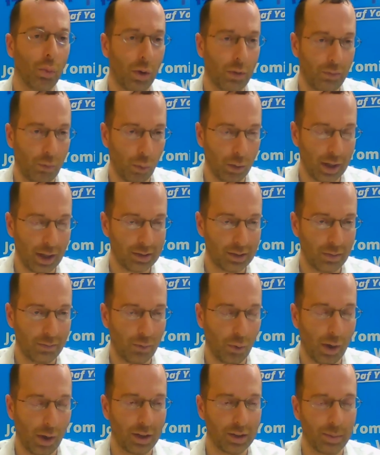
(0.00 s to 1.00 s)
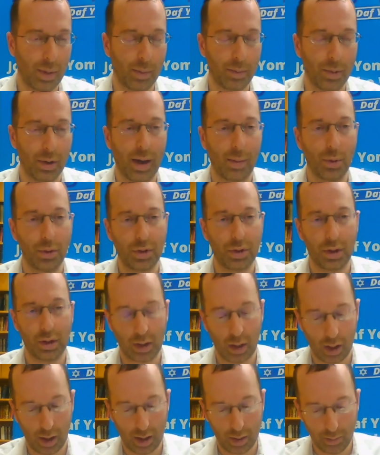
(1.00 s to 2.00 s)
for less than 4 amot at a
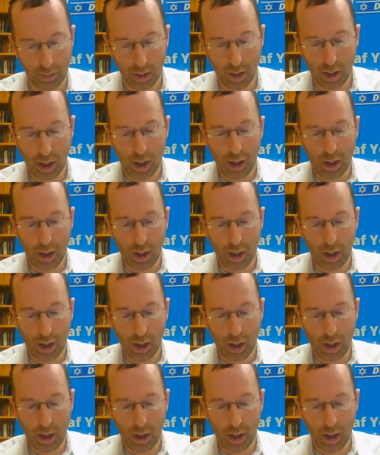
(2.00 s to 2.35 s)
time?